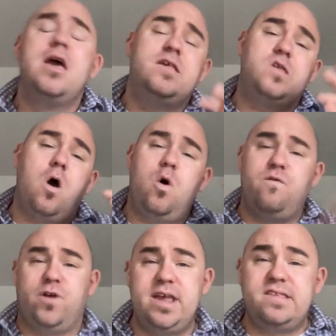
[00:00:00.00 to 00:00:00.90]
so
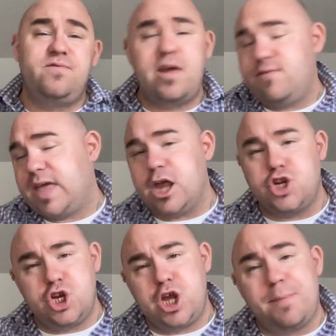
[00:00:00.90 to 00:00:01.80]
for ease of
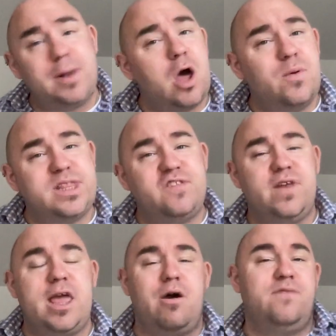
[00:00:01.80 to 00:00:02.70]
navigation, check below with this
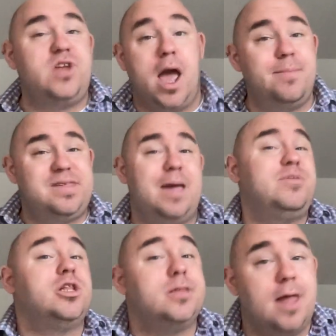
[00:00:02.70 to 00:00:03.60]
video. I've timed stamped
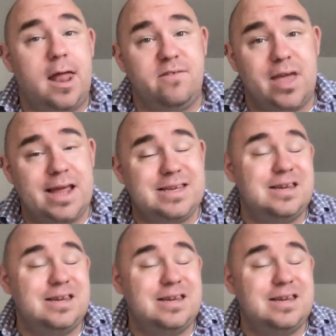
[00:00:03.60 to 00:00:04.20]
a lot of it.